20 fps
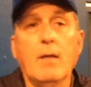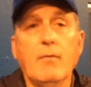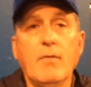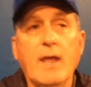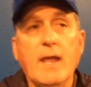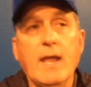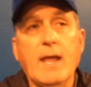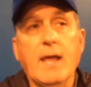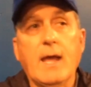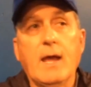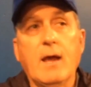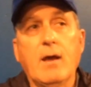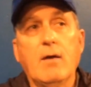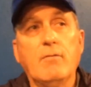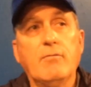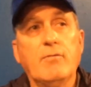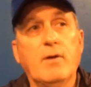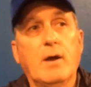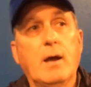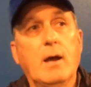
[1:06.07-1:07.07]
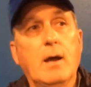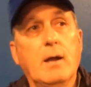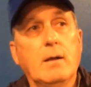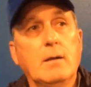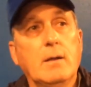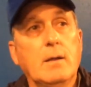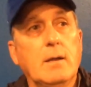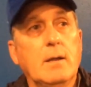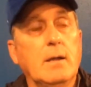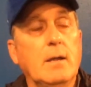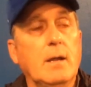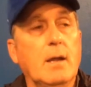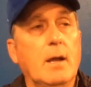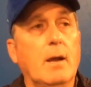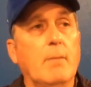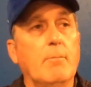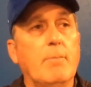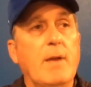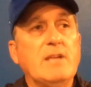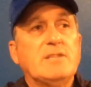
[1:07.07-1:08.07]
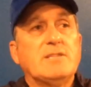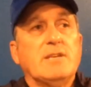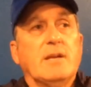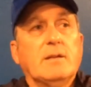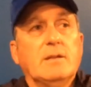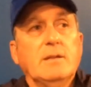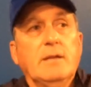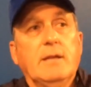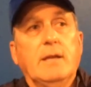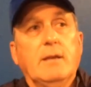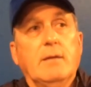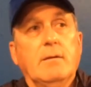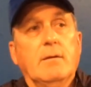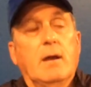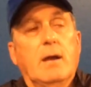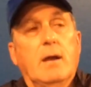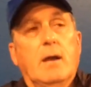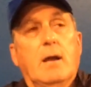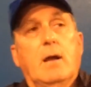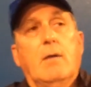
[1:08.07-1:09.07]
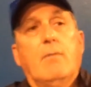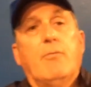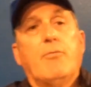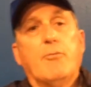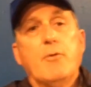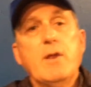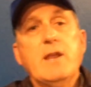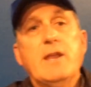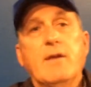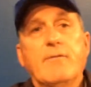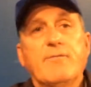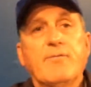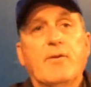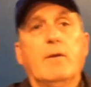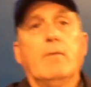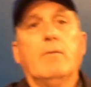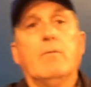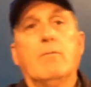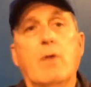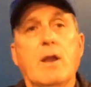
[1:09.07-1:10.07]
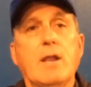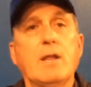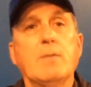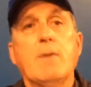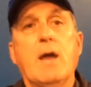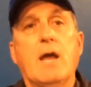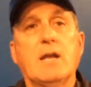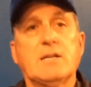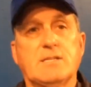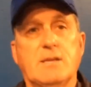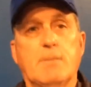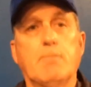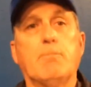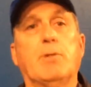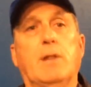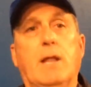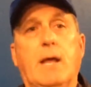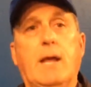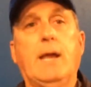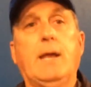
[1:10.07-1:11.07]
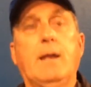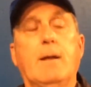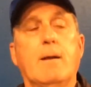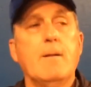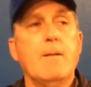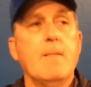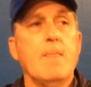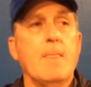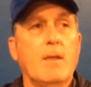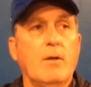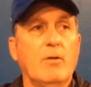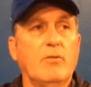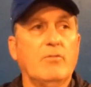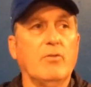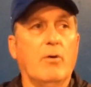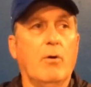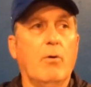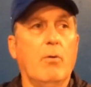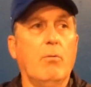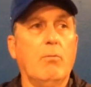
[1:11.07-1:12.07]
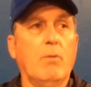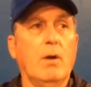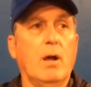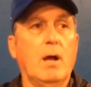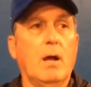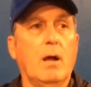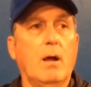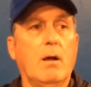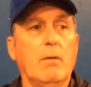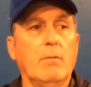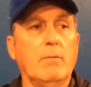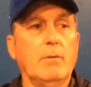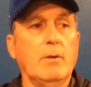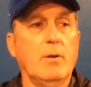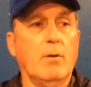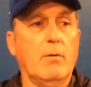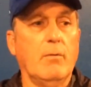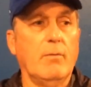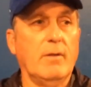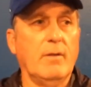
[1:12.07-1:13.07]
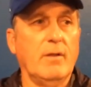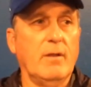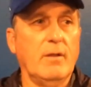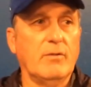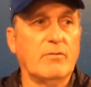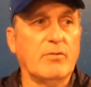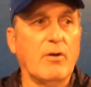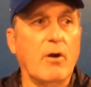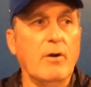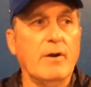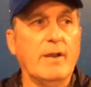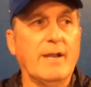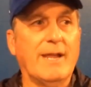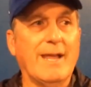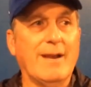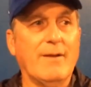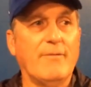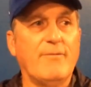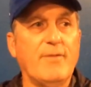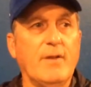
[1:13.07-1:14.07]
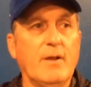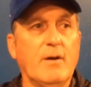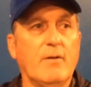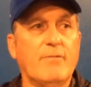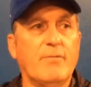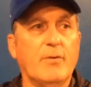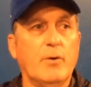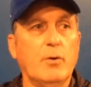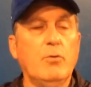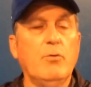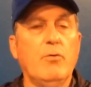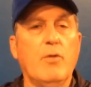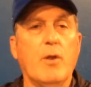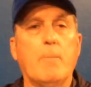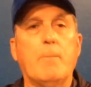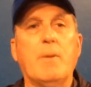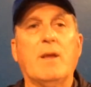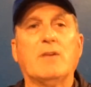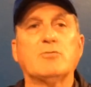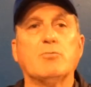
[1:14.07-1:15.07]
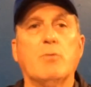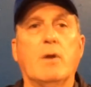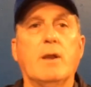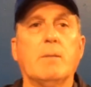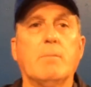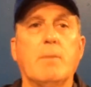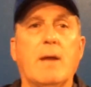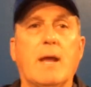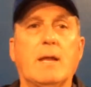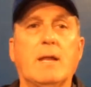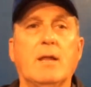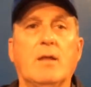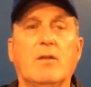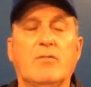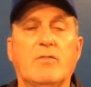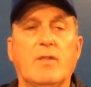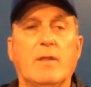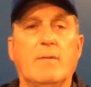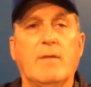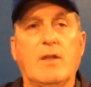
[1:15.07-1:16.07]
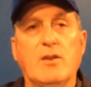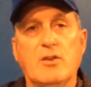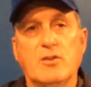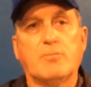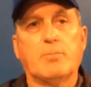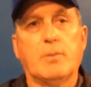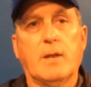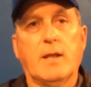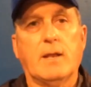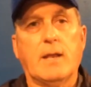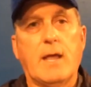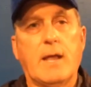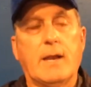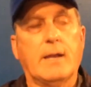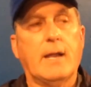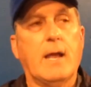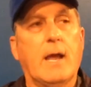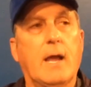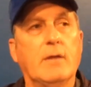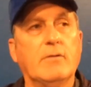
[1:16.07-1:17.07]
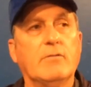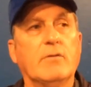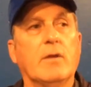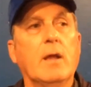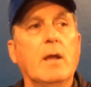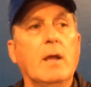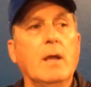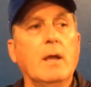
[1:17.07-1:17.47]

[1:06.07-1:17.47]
They have basically 3 different running backs that play. So, it's hard to get a feel for who their best running back is. They just play a lot of guys.